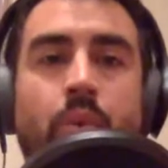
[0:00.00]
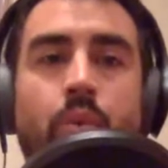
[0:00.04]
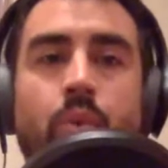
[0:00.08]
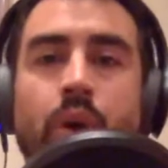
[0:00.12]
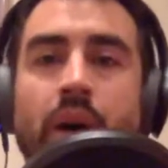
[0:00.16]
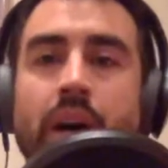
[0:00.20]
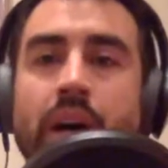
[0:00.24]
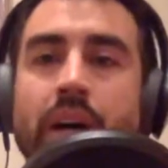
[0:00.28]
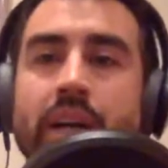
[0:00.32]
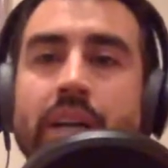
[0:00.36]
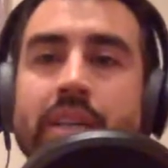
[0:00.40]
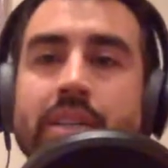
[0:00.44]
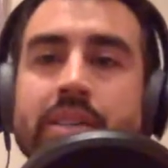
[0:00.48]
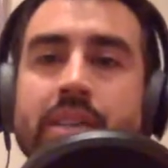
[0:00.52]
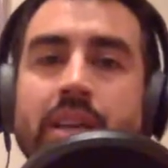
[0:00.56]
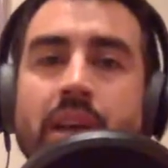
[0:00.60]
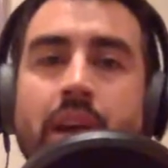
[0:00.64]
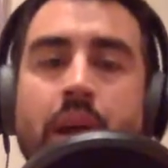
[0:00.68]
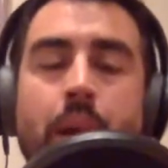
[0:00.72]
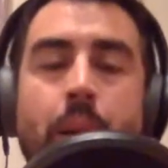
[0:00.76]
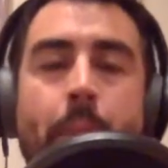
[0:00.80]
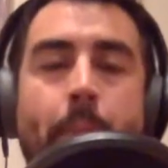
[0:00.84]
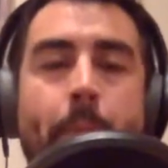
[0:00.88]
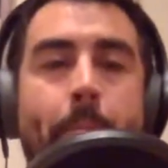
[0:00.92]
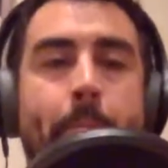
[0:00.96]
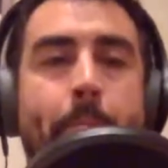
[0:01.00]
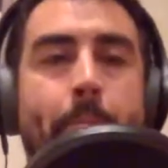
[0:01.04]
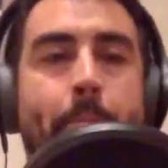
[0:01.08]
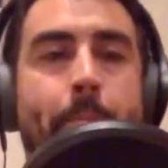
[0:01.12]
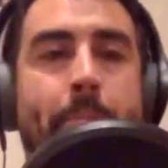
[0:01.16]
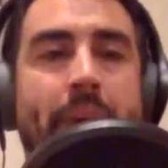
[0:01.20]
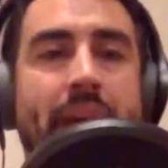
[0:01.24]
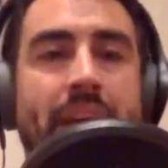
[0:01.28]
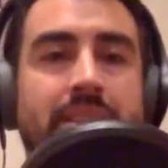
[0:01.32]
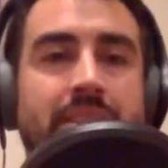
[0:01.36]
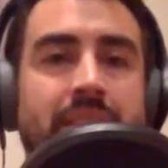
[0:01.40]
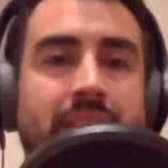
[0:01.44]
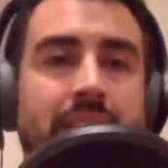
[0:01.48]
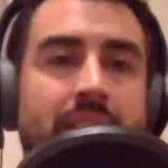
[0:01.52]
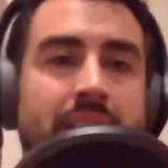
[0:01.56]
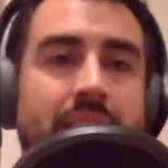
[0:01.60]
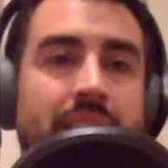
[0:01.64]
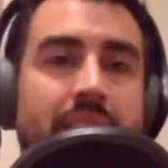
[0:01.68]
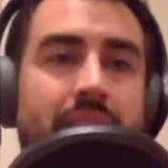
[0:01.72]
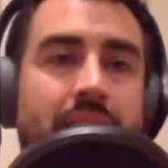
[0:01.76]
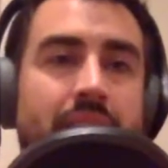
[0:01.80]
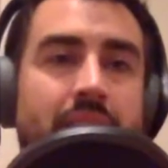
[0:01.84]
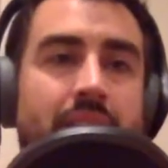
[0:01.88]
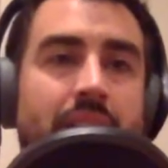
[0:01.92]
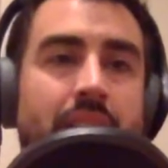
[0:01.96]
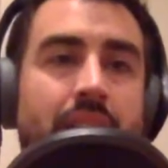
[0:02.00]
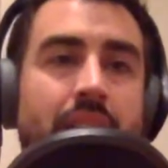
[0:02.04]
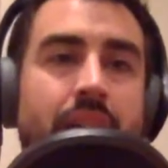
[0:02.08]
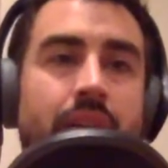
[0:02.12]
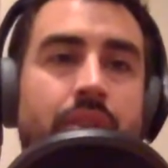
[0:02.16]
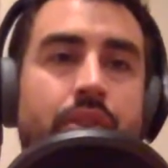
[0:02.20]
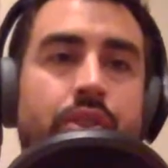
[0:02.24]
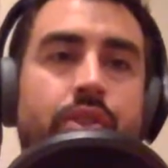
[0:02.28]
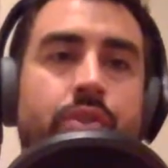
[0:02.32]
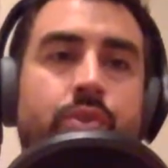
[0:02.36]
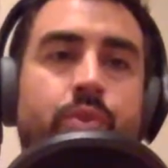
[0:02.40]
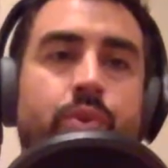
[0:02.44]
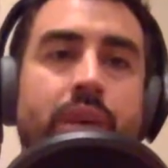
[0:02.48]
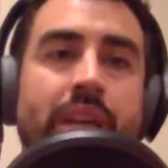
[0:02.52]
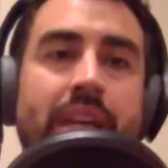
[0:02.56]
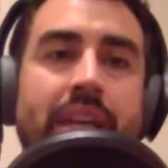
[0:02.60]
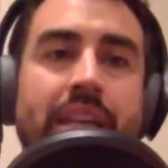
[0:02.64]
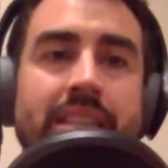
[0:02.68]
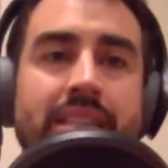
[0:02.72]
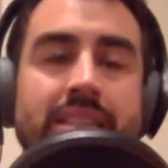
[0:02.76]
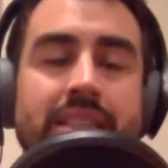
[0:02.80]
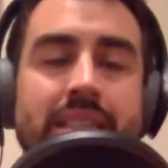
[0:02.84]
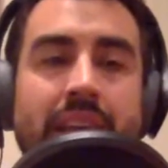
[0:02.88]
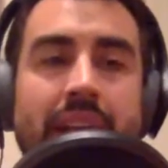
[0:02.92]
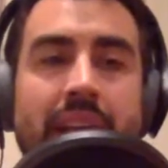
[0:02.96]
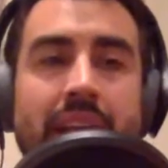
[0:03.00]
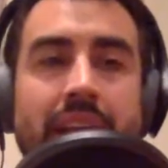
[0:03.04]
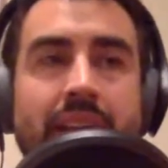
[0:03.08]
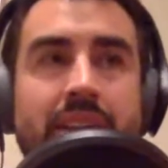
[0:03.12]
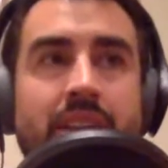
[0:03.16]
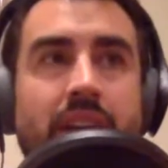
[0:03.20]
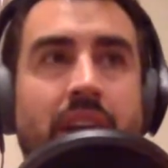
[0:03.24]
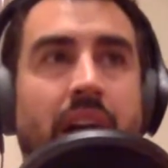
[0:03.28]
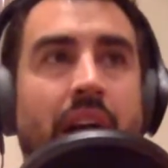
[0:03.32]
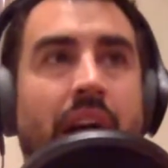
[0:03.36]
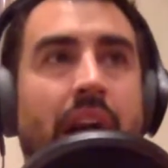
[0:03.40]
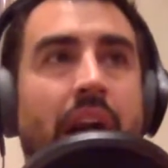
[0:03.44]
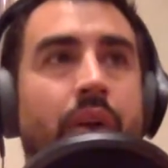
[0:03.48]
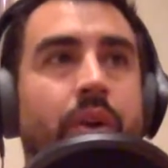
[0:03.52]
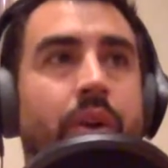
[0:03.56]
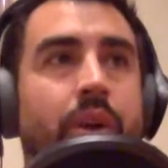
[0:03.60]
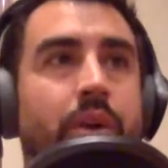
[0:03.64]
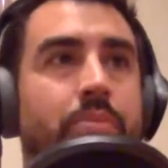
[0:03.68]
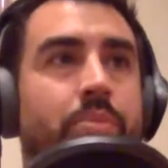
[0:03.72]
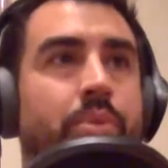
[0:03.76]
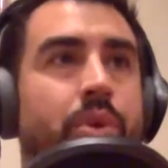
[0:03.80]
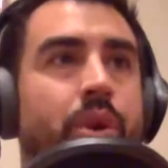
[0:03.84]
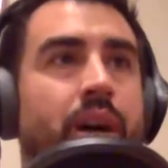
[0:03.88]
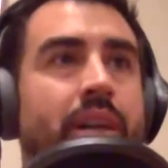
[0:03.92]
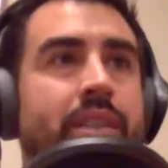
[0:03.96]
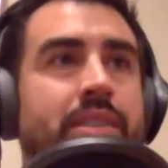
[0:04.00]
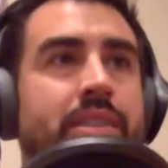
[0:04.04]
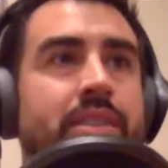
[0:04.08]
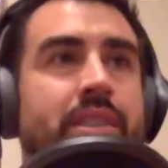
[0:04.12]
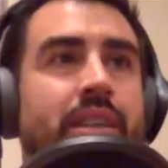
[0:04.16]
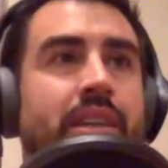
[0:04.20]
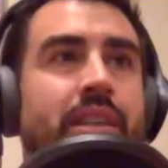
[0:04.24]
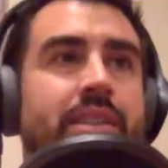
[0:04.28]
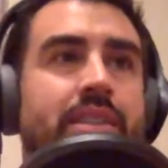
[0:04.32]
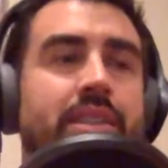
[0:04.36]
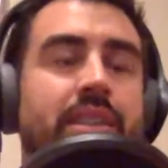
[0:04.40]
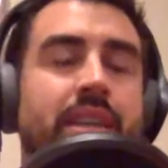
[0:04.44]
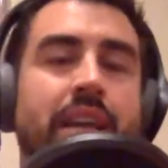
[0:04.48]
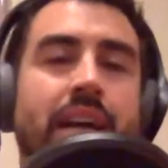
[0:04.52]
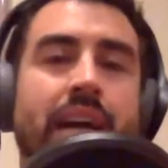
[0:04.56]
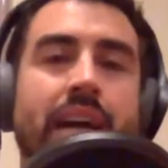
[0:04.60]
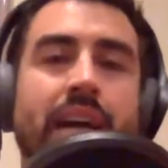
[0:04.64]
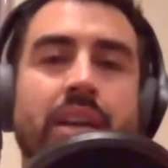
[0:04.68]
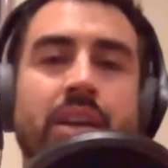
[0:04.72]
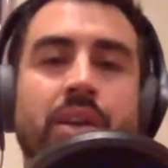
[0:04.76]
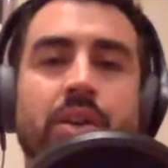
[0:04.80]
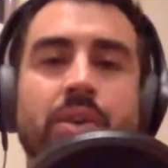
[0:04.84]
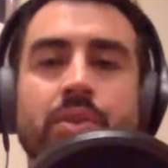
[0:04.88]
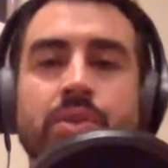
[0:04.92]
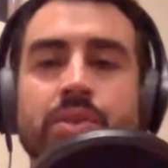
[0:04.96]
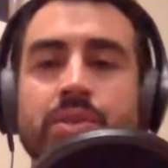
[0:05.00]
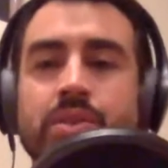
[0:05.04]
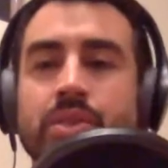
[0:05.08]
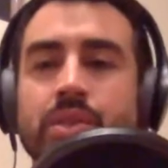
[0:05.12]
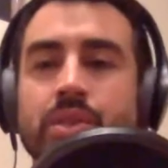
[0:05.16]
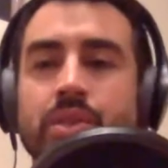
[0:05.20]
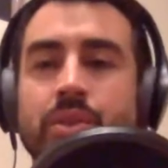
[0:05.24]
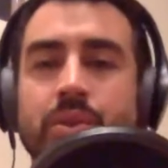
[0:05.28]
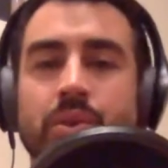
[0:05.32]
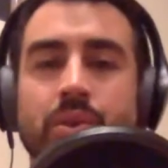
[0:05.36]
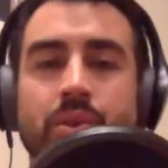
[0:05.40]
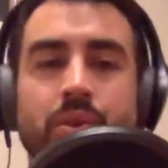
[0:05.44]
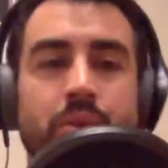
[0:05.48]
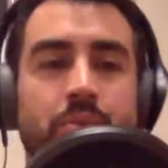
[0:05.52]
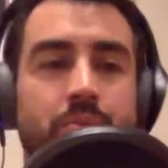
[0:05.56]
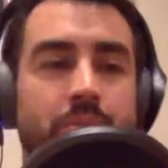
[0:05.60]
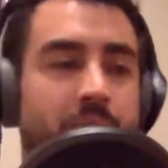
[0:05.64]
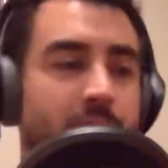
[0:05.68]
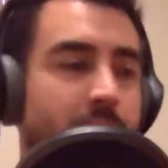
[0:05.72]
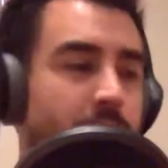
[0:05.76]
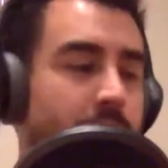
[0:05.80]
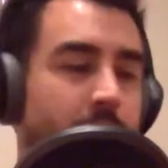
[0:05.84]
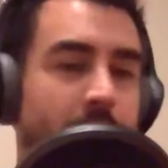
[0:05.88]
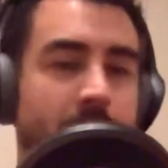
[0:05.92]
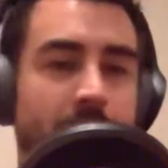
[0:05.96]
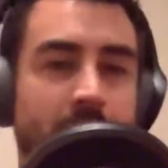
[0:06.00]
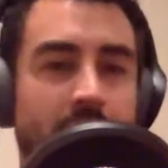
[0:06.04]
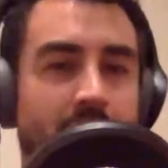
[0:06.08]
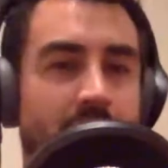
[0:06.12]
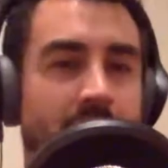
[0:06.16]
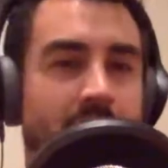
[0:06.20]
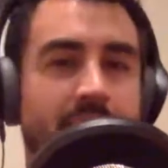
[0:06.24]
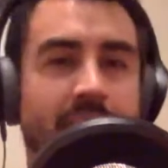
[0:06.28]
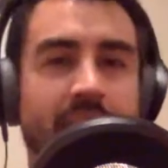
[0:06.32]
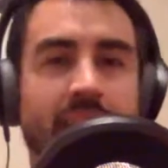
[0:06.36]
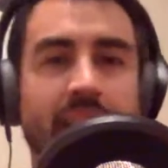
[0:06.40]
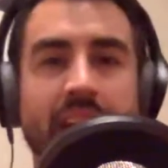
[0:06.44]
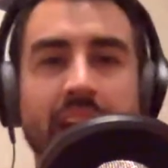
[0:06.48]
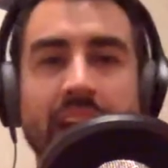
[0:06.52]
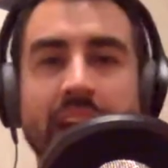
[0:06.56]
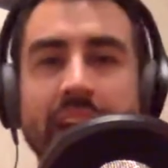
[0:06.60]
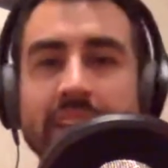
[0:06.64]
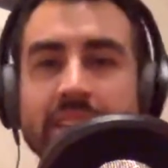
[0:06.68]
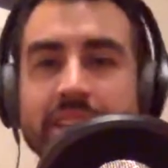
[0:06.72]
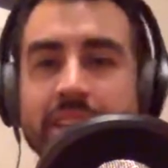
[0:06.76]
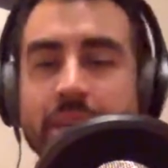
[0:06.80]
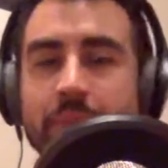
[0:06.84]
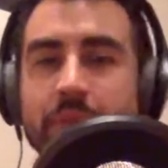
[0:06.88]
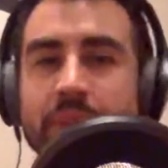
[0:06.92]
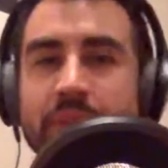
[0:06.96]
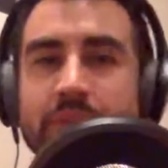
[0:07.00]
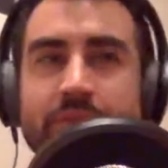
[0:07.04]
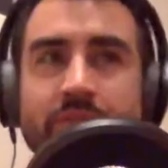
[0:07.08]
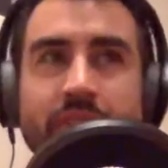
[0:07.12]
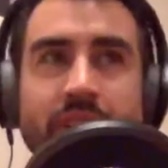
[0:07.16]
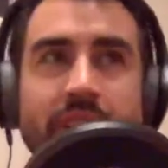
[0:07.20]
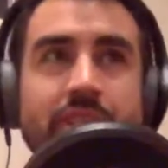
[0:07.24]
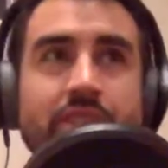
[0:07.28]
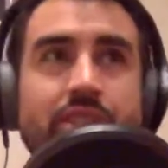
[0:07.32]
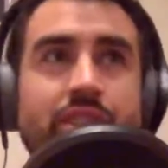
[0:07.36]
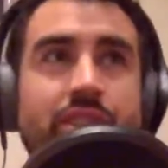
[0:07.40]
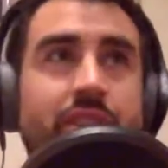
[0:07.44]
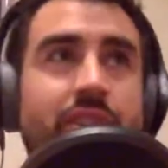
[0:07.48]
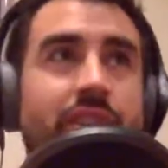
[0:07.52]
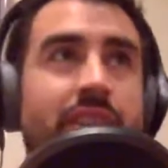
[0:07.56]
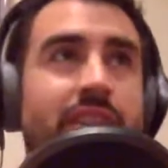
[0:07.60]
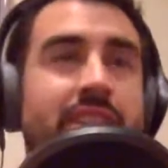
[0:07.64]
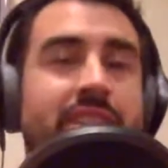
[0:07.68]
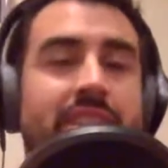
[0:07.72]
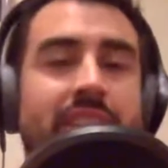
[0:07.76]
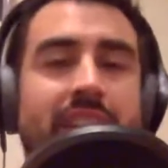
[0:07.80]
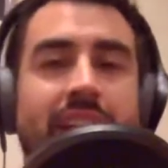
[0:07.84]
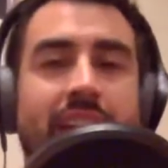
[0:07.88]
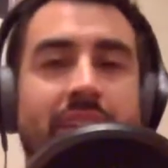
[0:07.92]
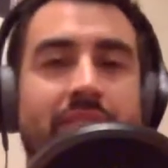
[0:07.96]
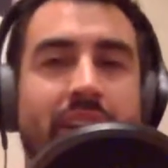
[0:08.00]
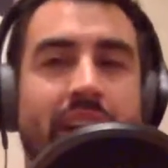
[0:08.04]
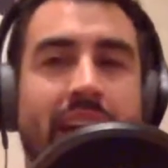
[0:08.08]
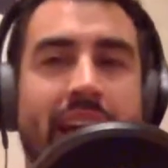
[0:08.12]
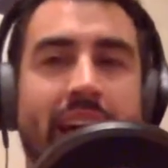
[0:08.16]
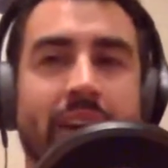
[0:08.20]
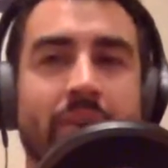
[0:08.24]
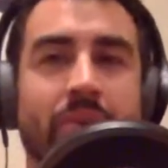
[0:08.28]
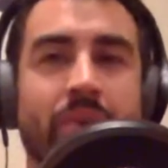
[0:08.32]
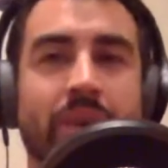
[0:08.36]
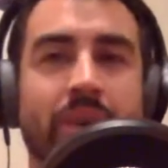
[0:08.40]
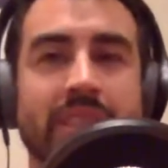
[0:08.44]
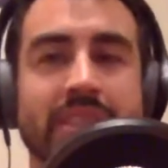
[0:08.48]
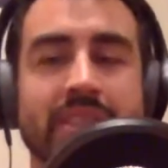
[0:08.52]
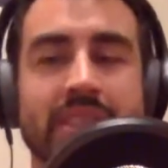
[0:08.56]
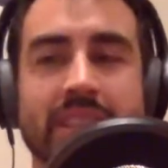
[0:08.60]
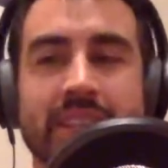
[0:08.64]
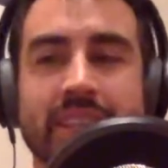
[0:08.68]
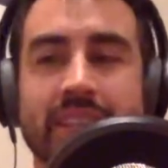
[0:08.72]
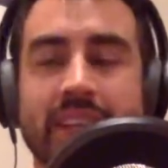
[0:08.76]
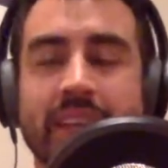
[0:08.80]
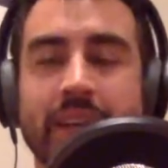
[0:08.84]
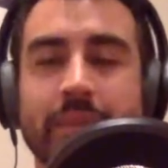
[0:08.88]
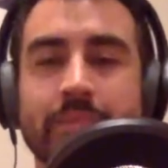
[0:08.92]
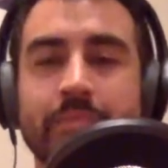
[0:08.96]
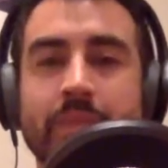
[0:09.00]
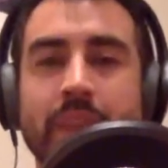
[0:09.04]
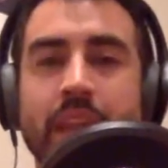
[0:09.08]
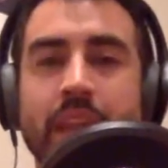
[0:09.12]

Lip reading: was basically the 3-stage hiring process that I use to bring people on and some of the fun journeys that I've had recently